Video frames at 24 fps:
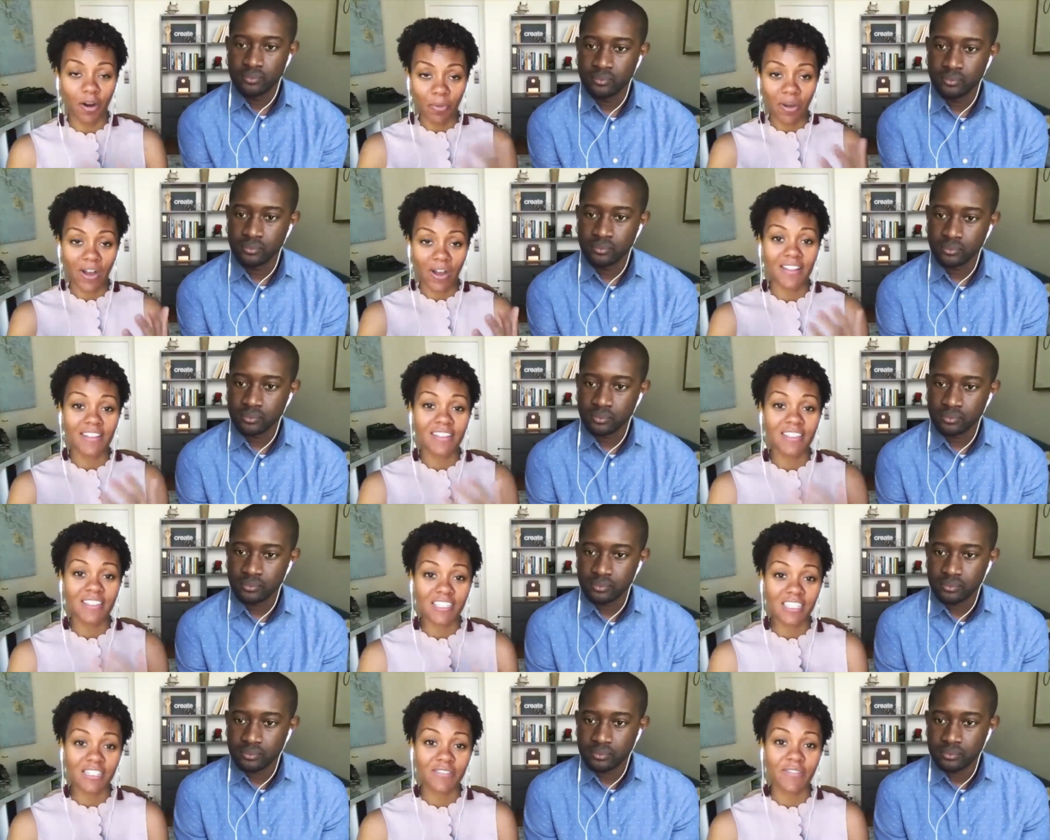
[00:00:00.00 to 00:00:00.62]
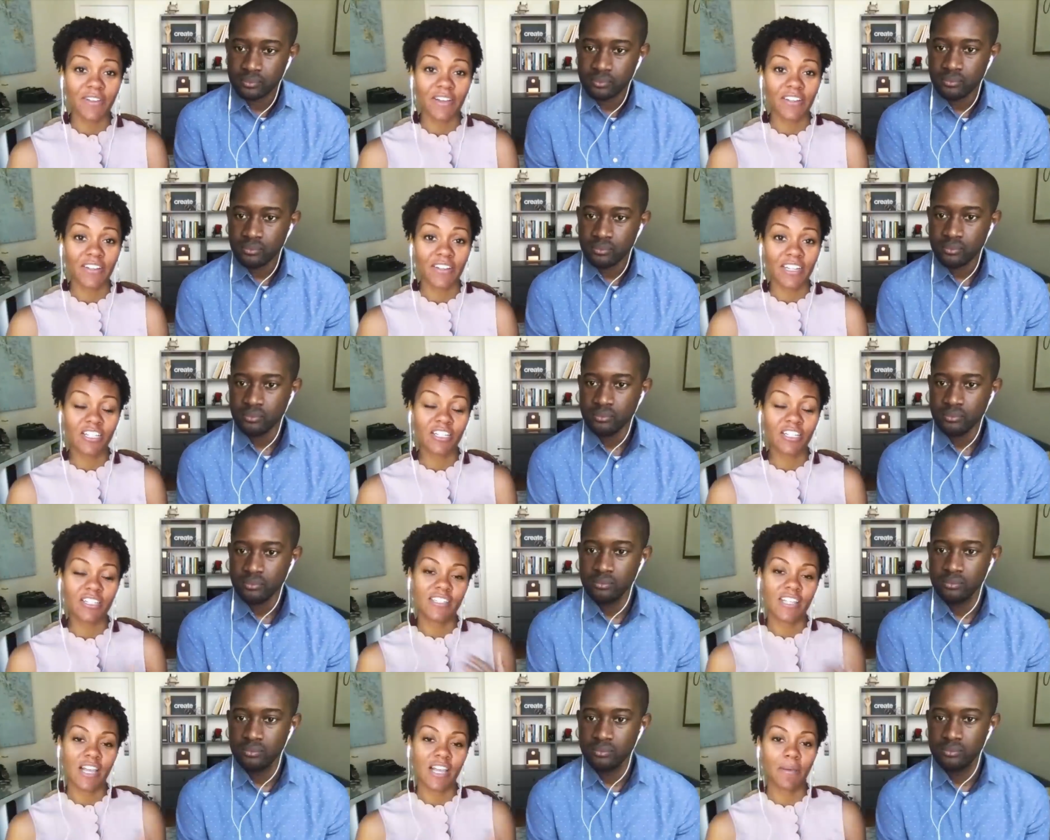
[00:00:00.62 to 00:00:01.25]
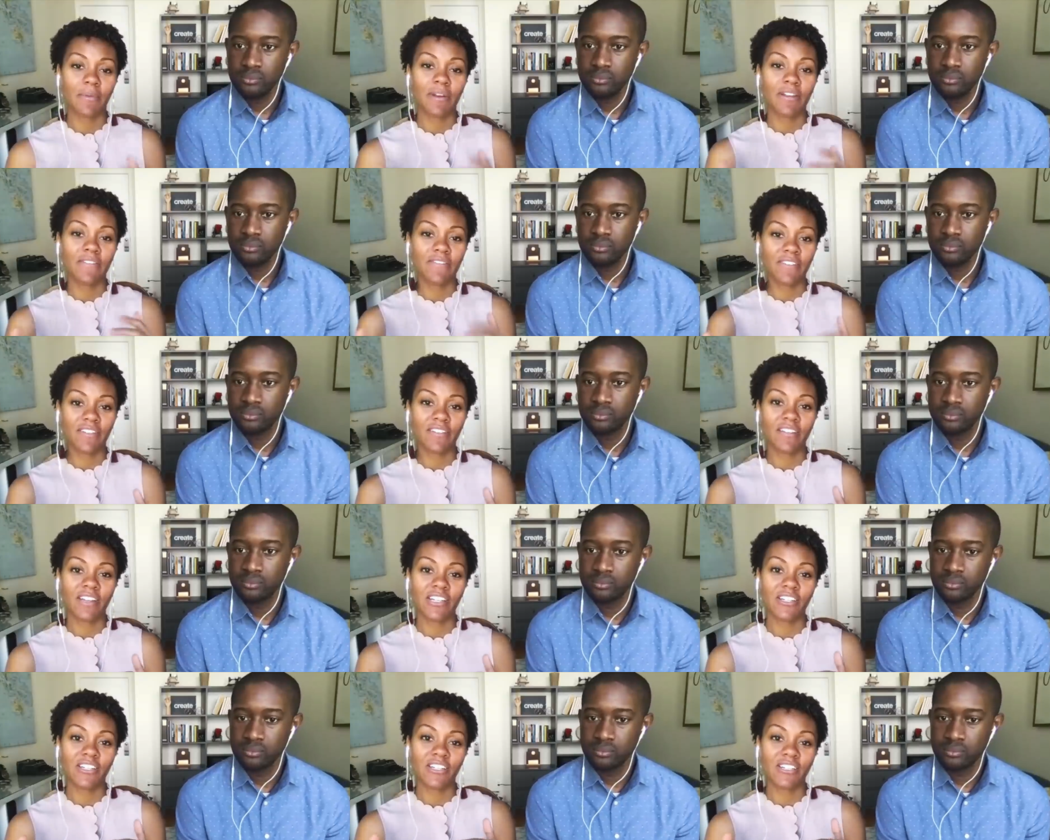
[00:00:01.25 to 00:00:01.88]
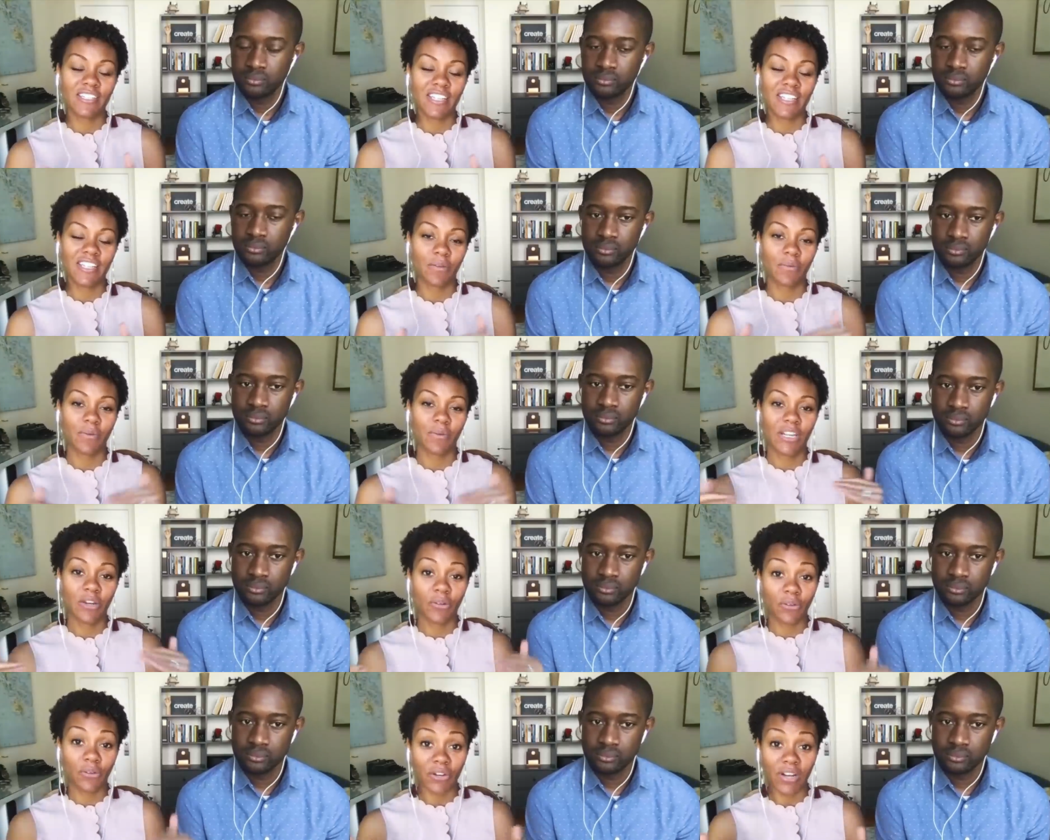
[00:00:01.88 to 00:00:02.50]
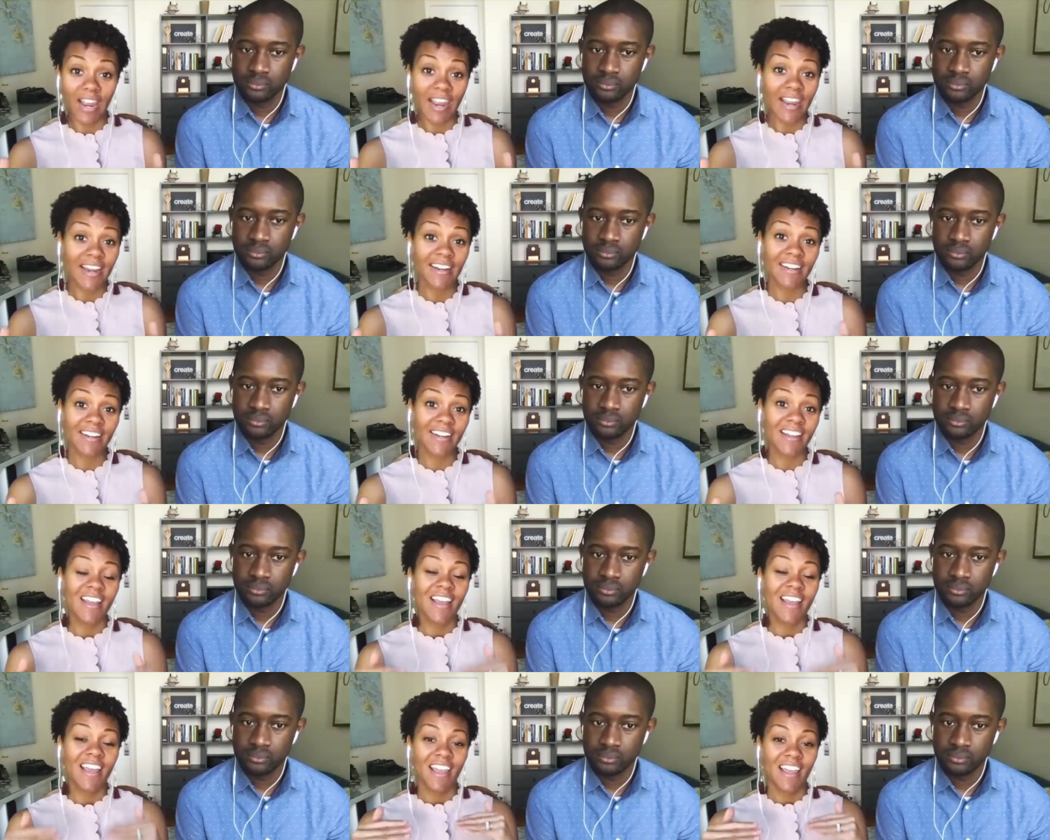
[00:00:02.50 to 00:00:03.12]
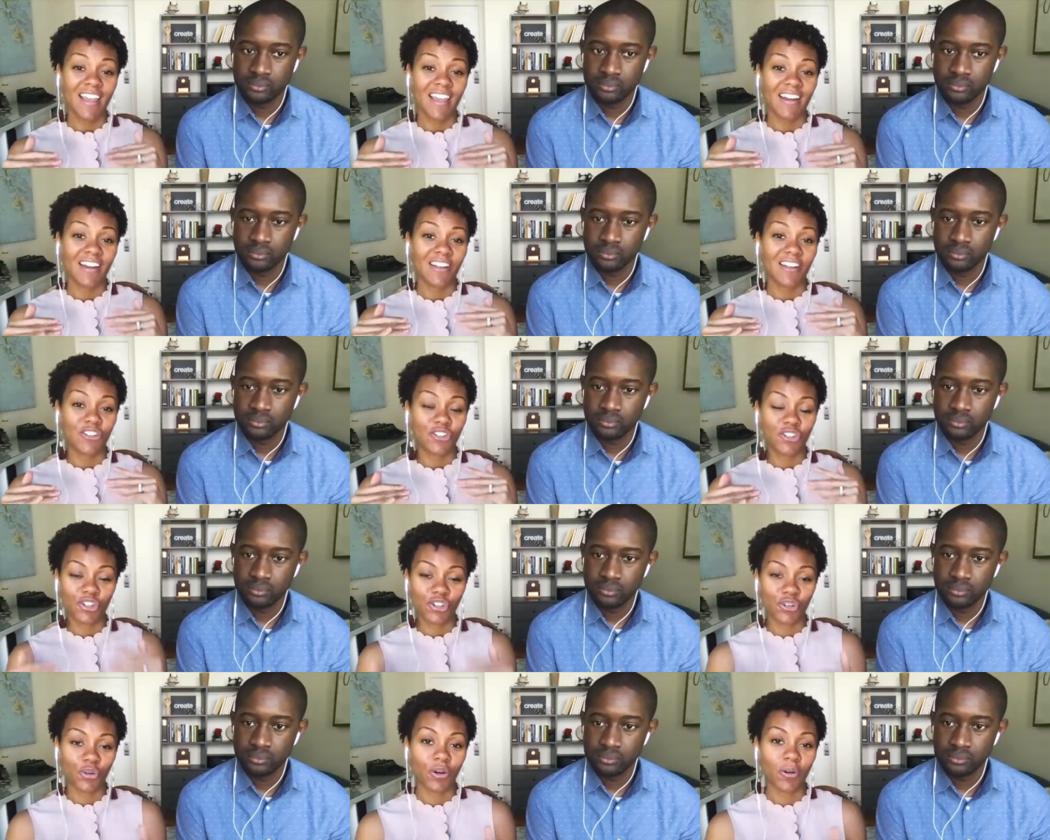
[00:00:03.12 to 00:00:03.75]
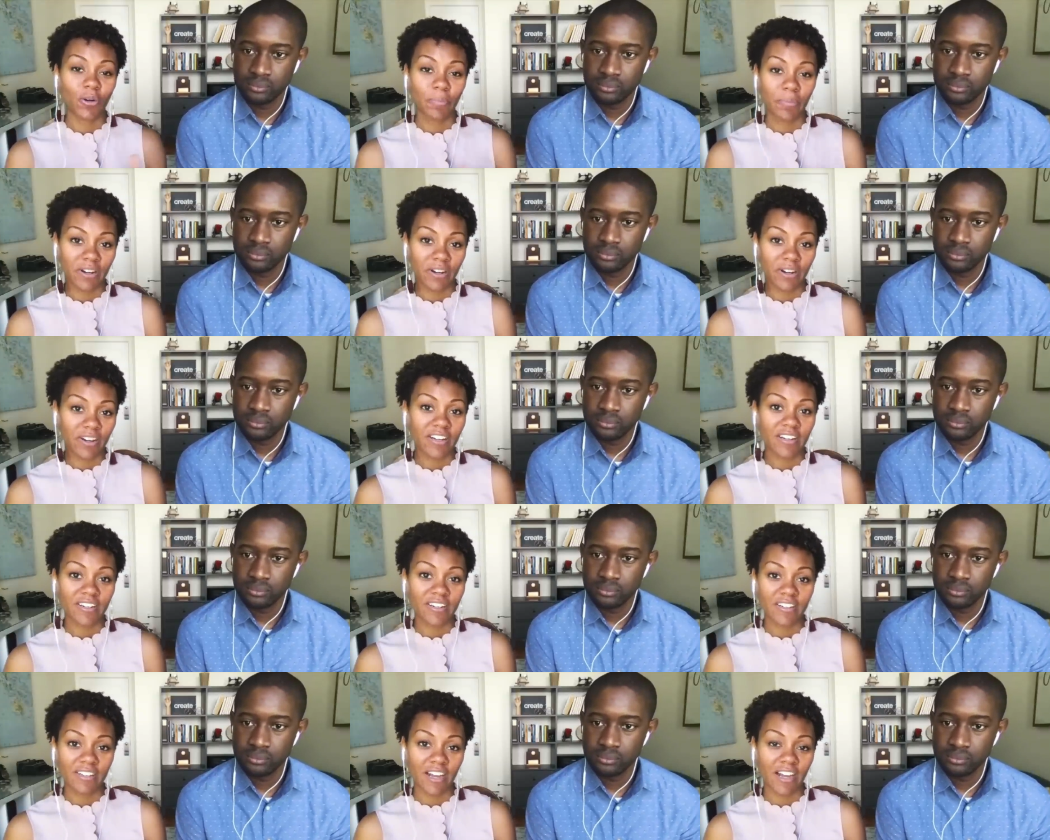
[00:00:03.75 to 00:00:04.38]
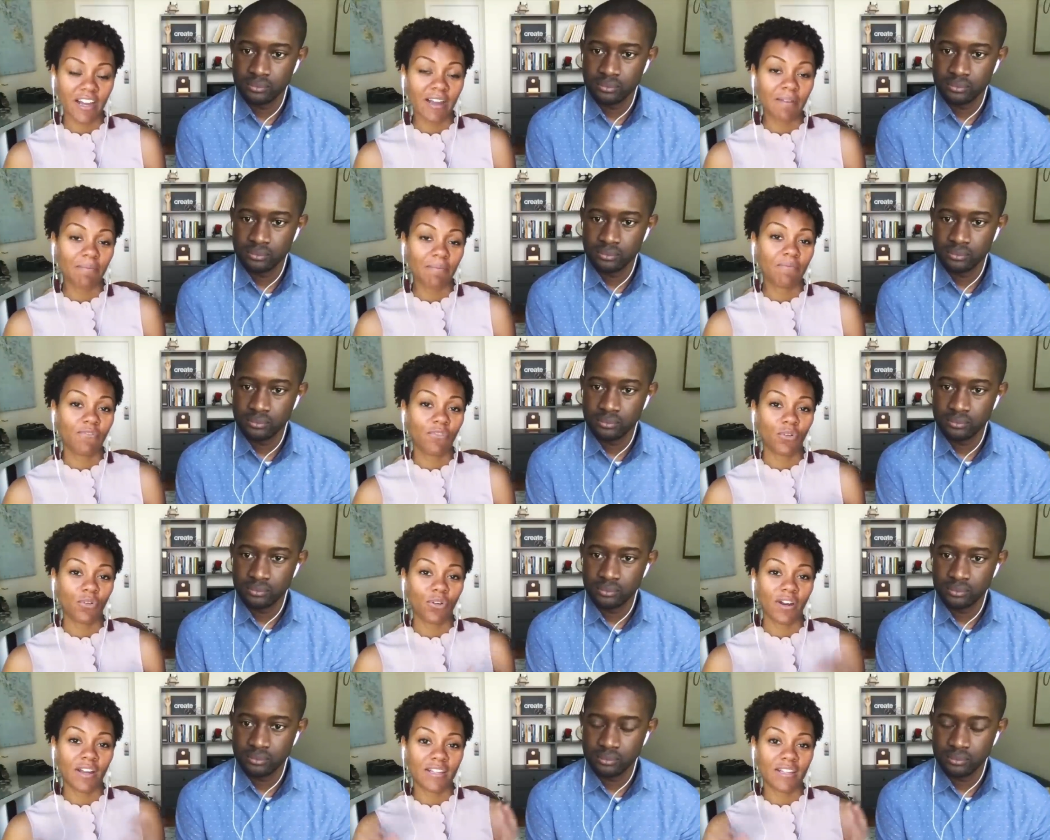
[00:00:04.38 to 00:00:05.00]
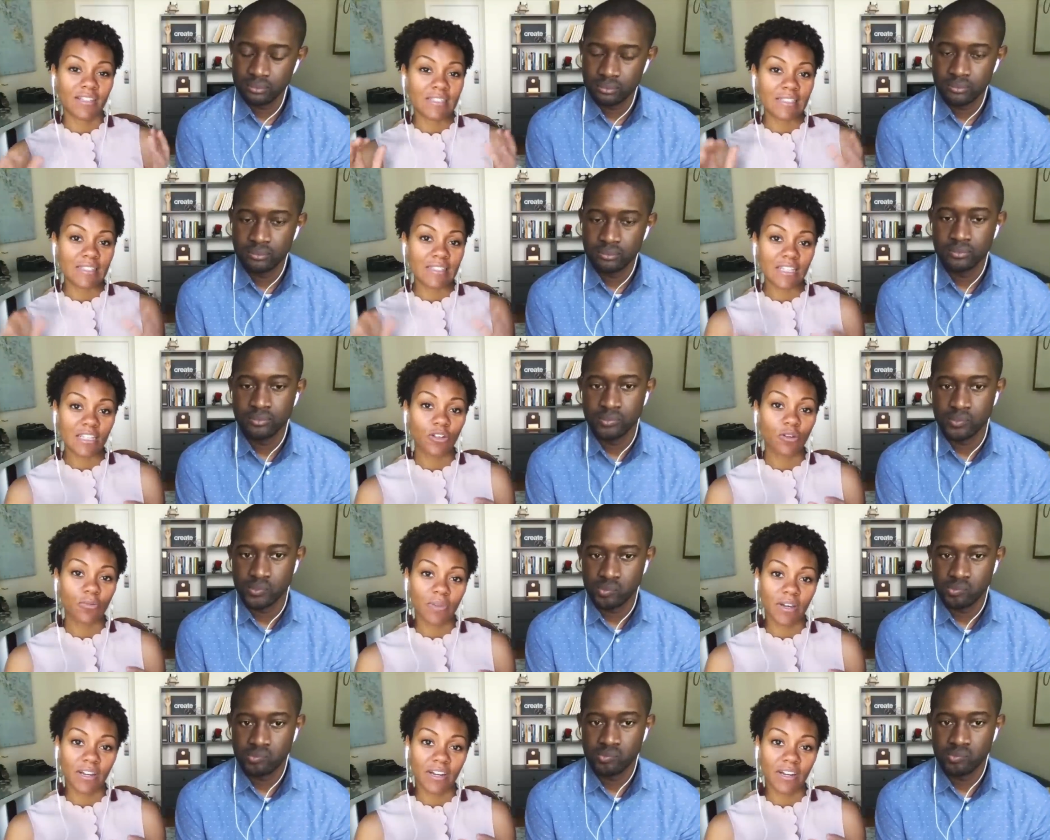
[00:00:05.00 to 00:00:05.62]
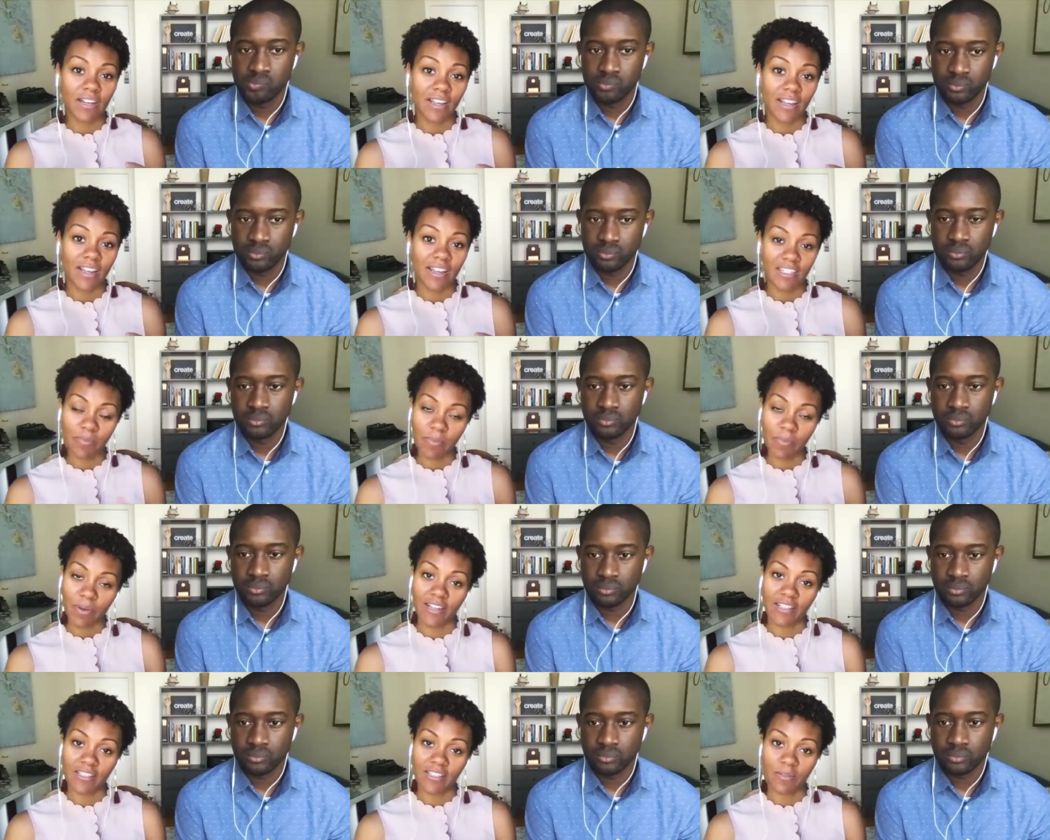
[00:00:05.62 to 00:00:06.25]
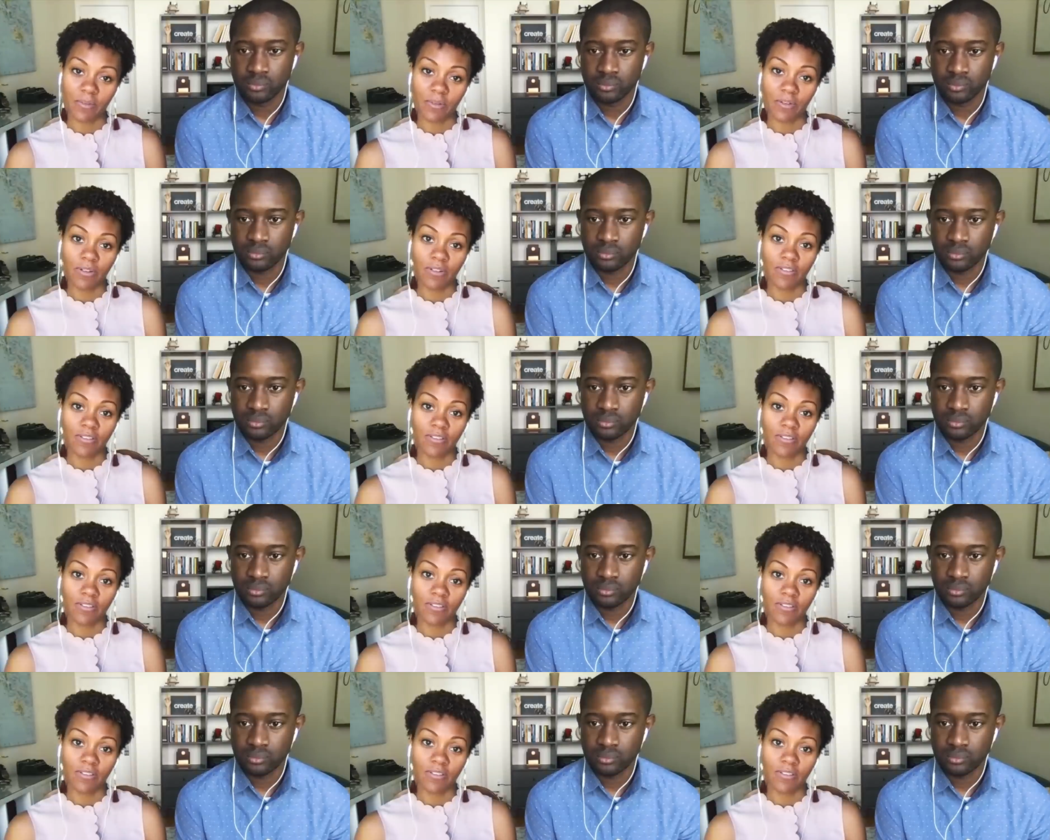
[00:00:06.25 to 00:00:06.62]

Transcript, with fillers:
Speaker 1: policies foundations how many foundations can we create in a short period of time for as little money as possible